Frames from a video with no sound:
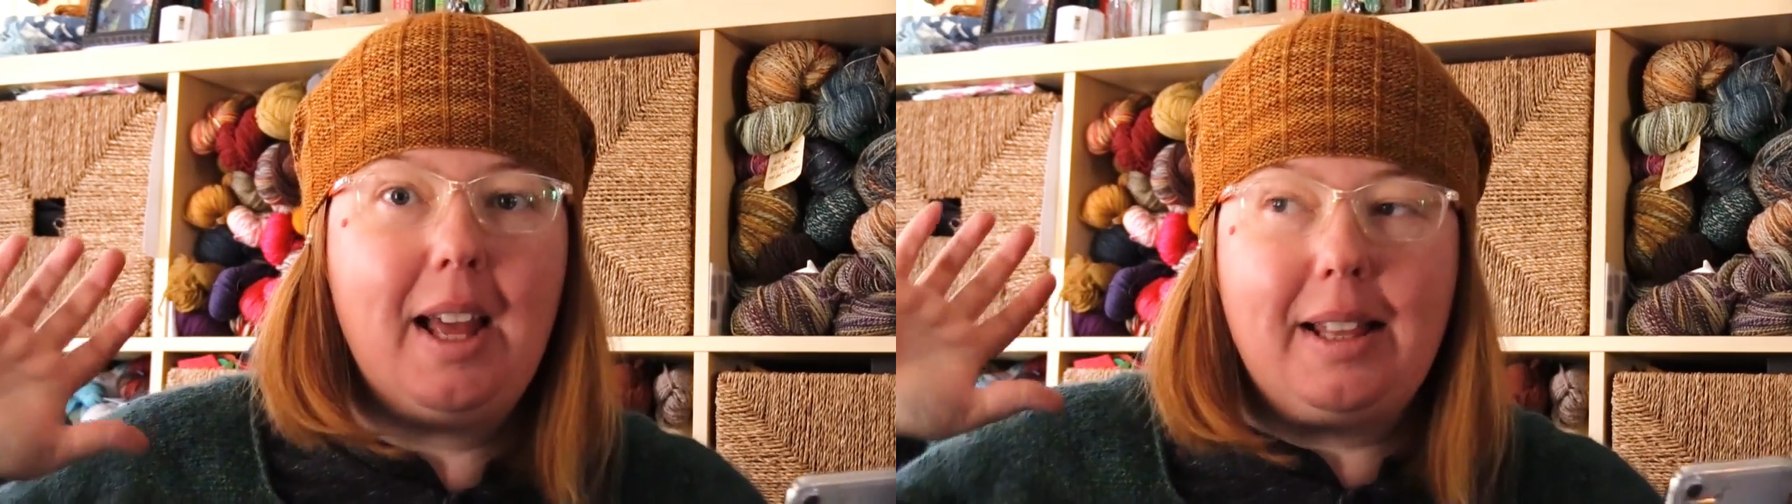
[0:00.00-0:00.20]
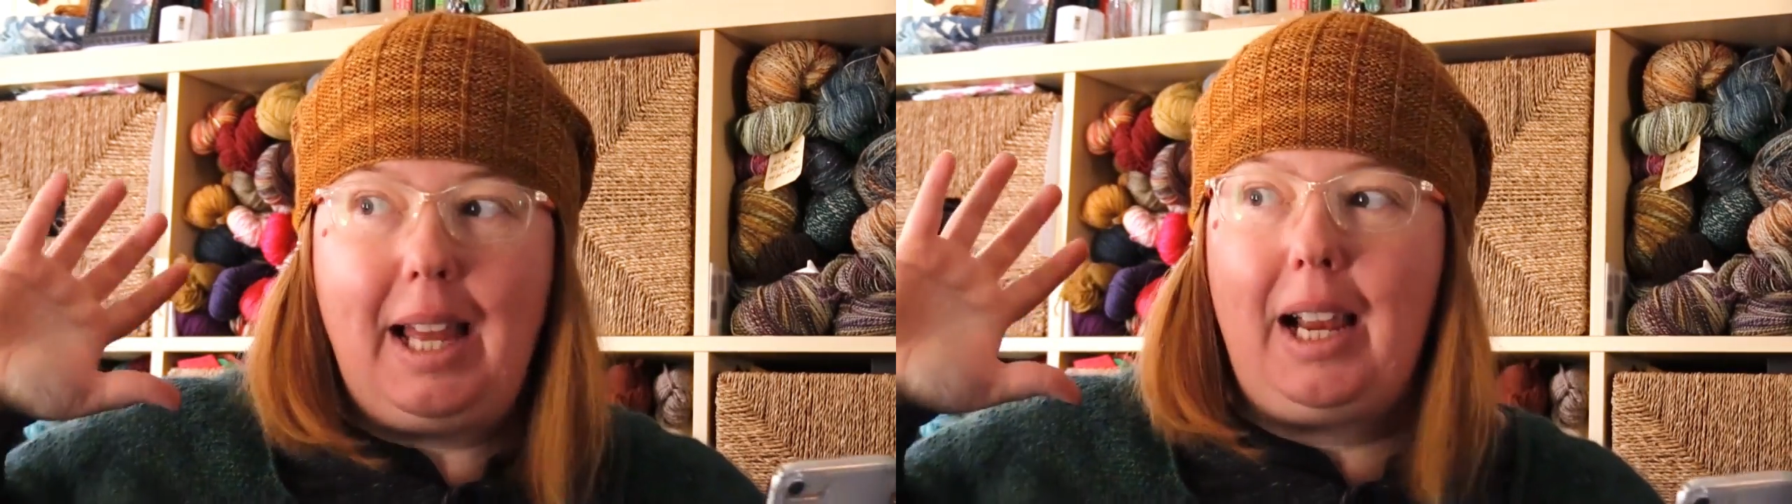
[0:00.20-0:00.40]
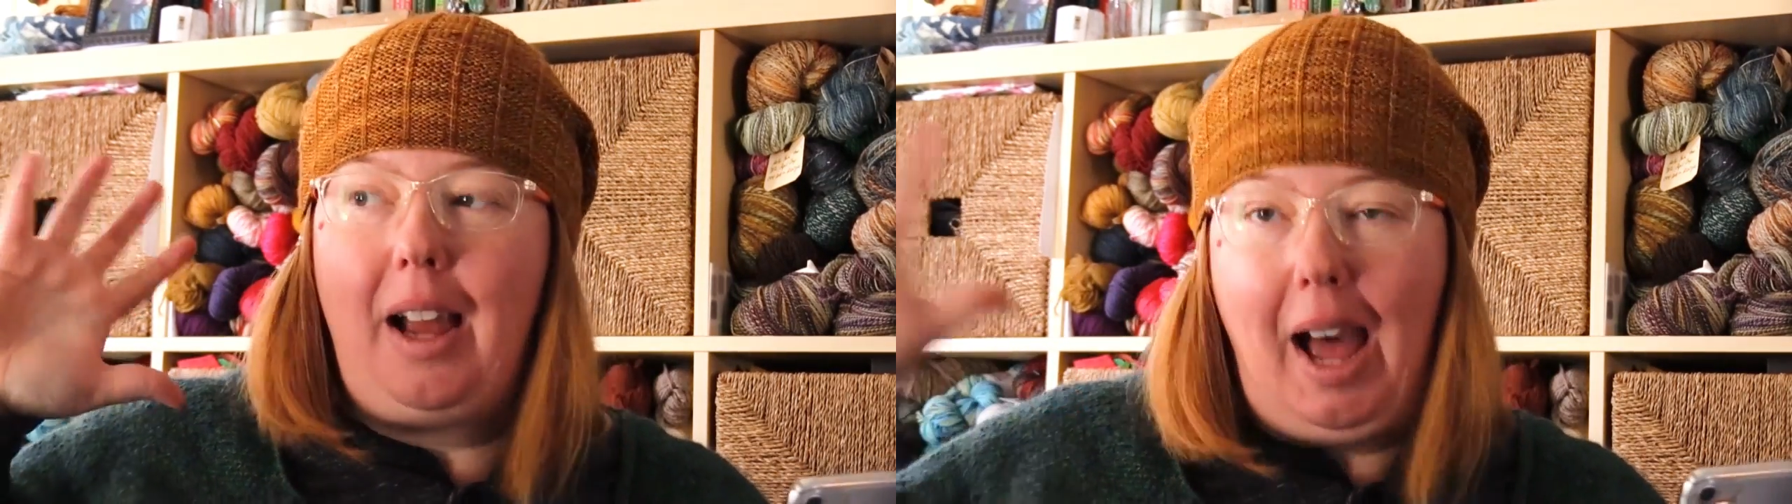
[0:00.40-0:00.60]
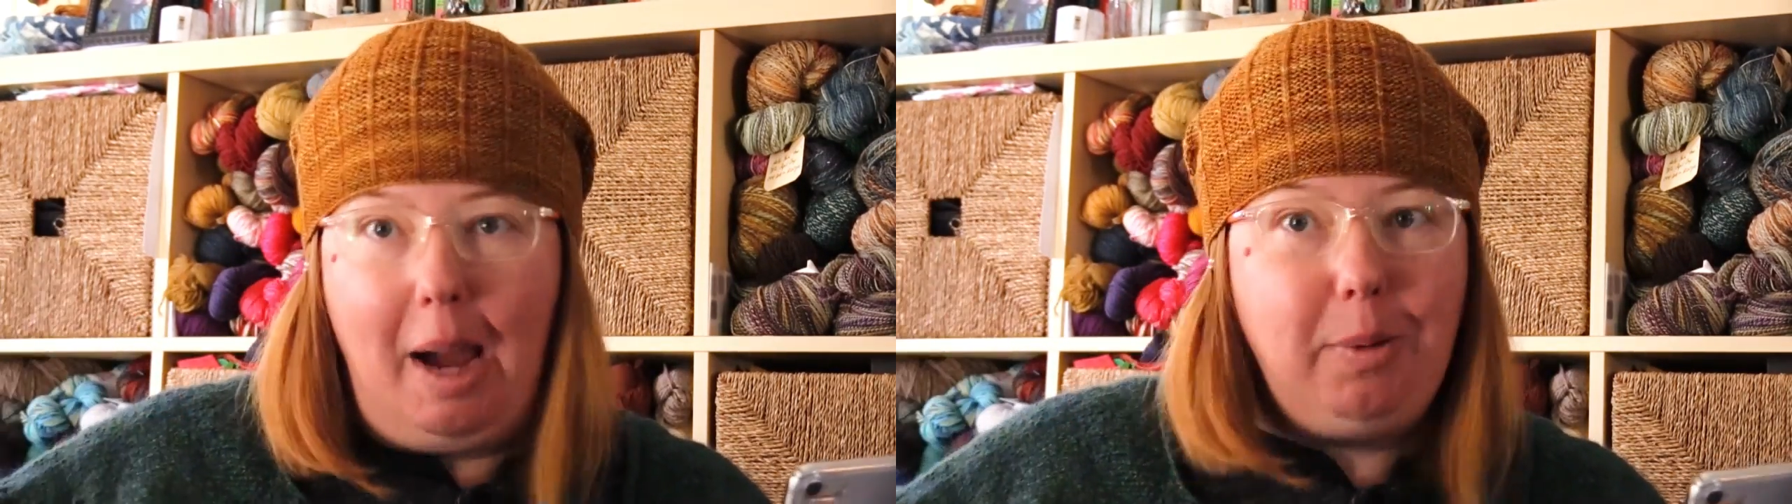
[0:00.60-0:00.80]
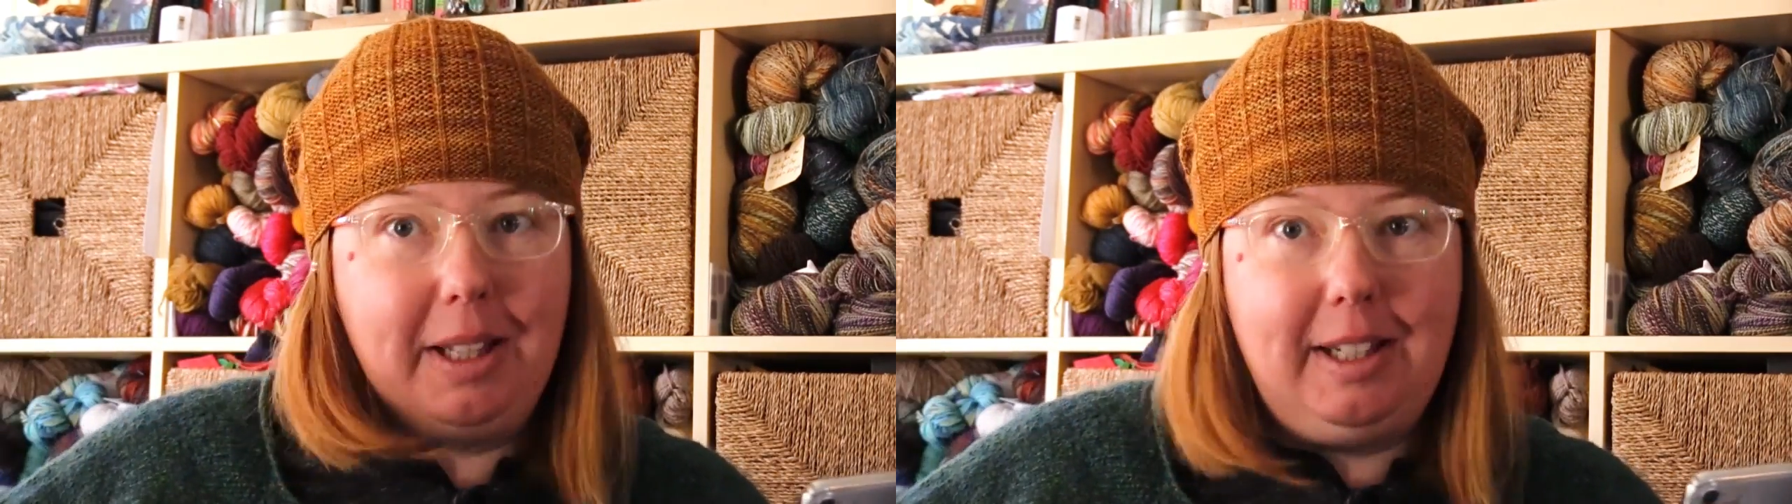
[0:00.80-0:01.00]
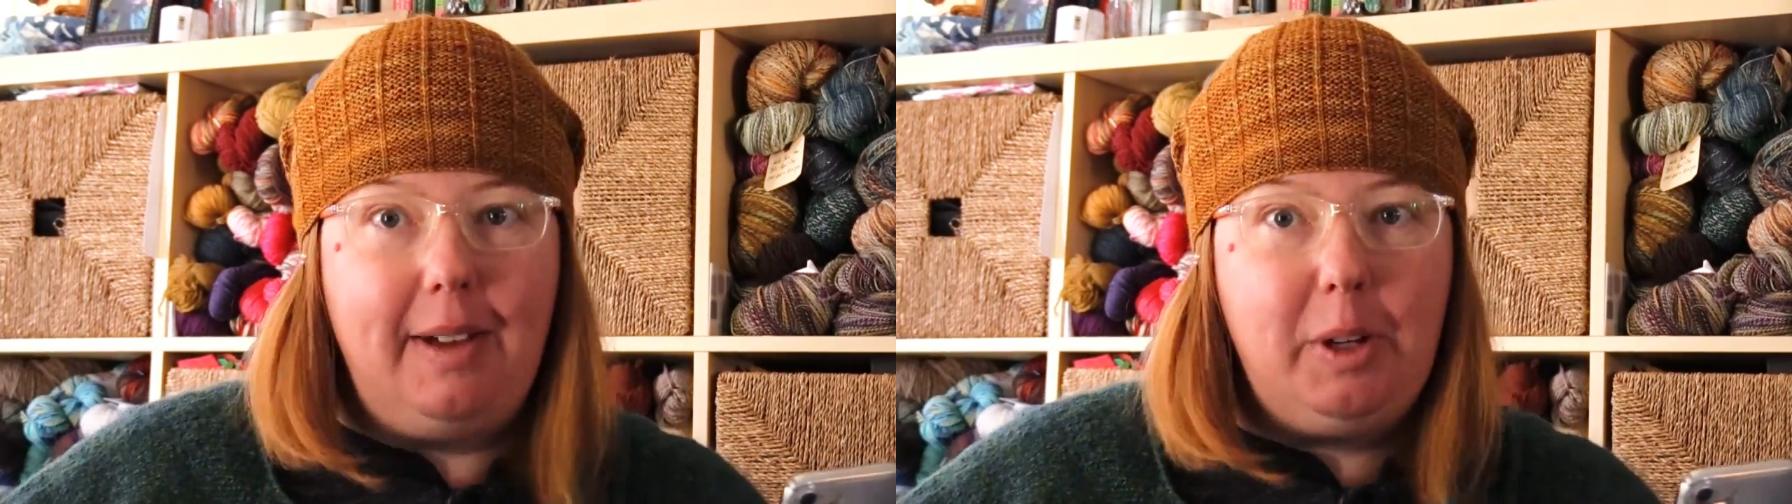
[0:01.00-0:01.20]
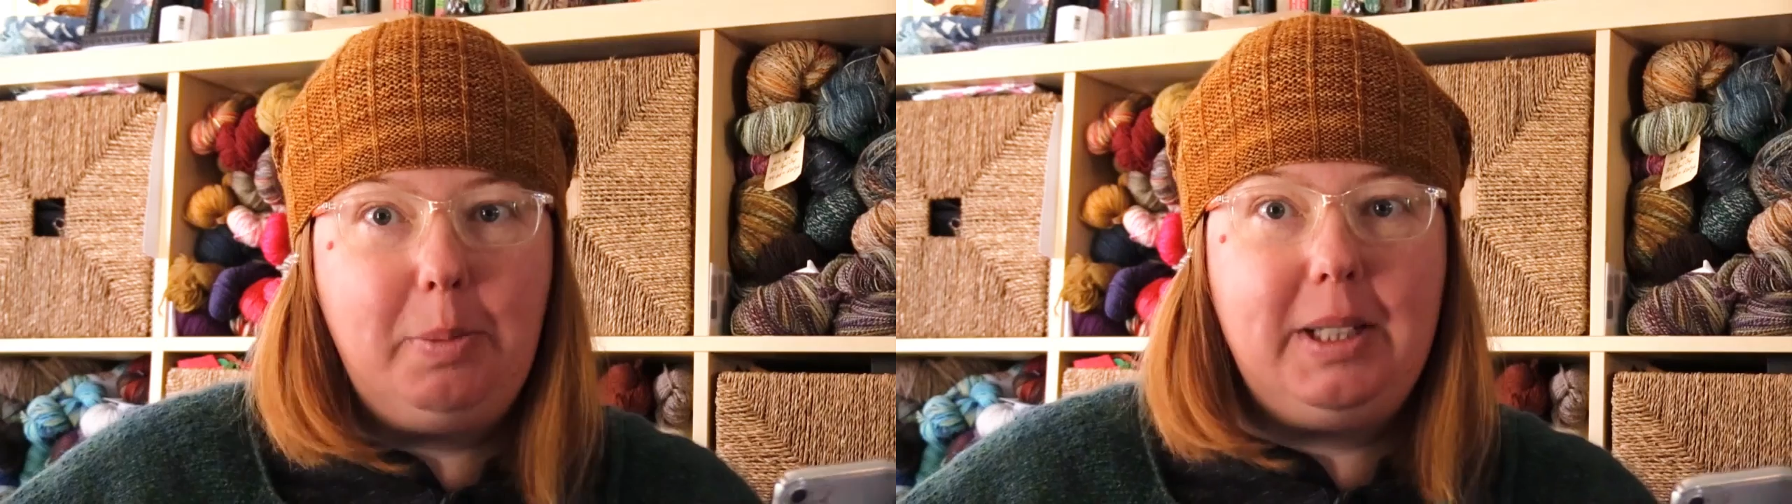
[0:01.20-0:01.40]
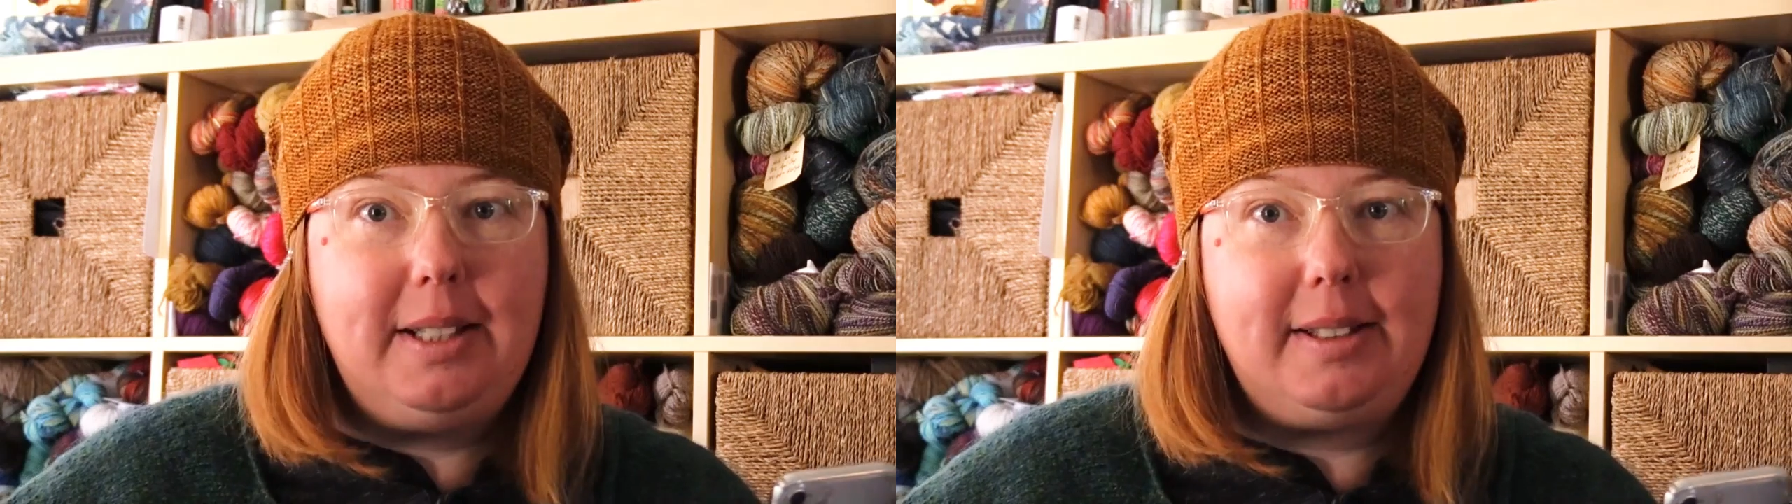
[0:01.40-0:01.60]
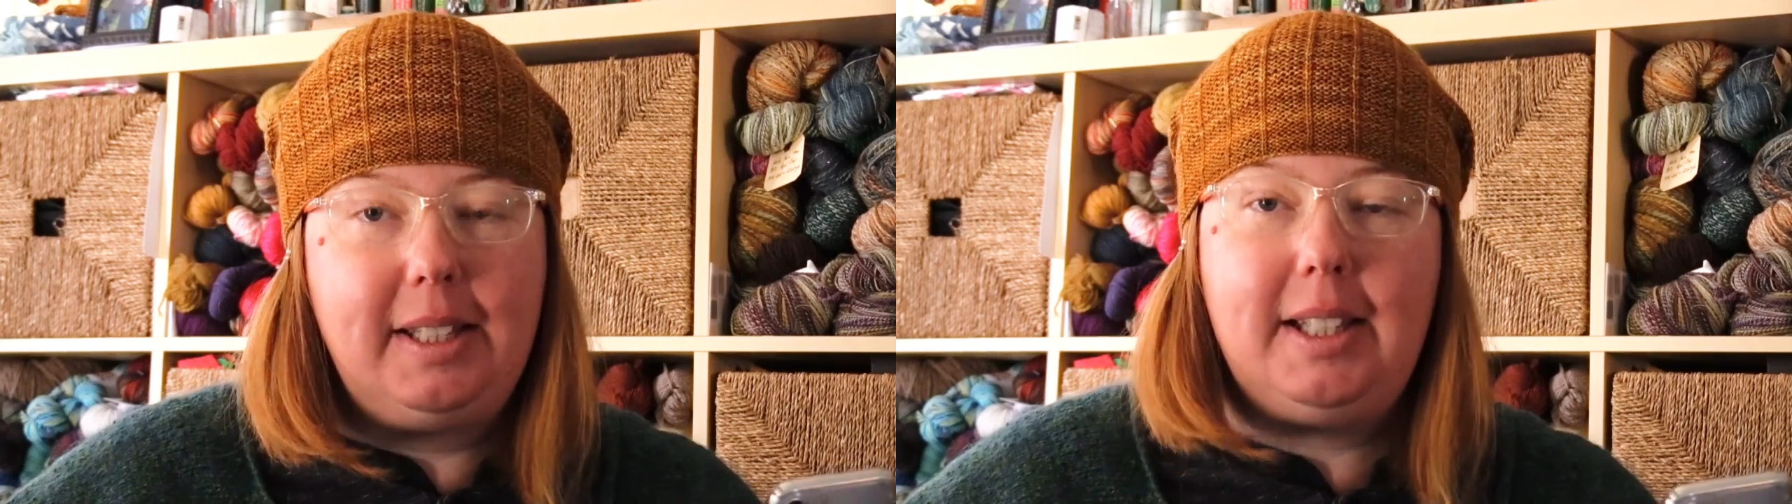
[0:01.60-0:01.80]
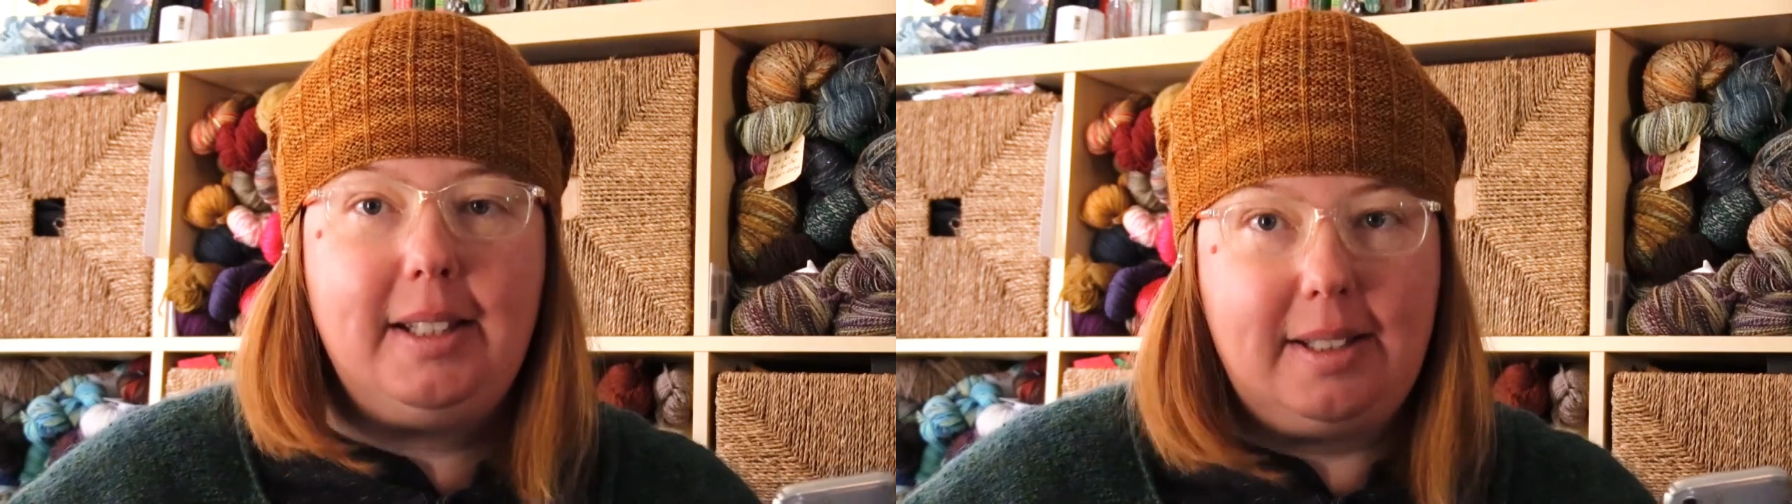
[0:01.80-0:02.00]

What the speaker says: like, I will inevitably see